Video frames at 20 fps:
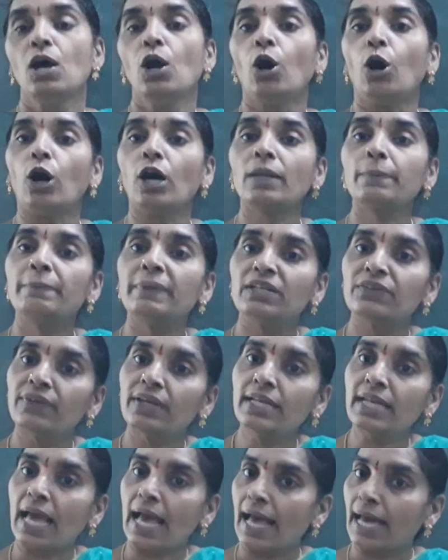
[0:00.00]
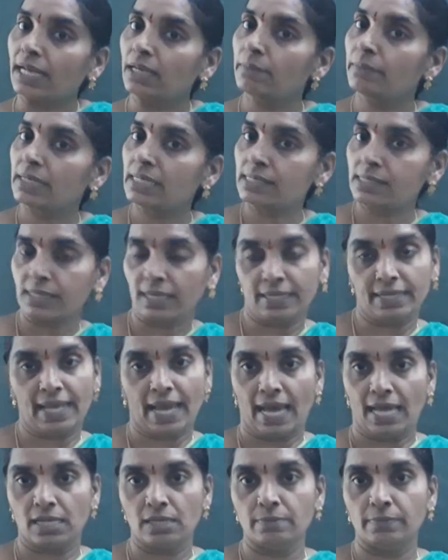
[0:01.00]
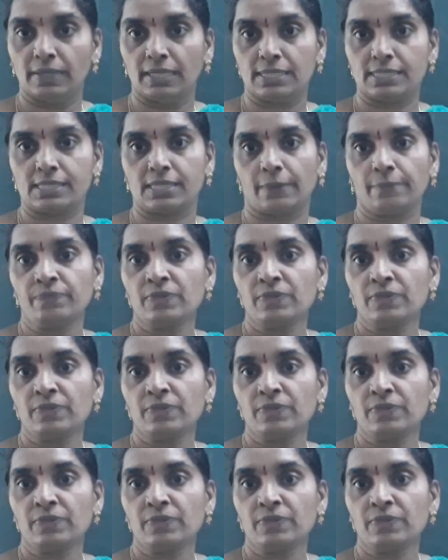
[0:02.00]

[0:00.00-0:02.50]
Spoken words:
or between animals and animals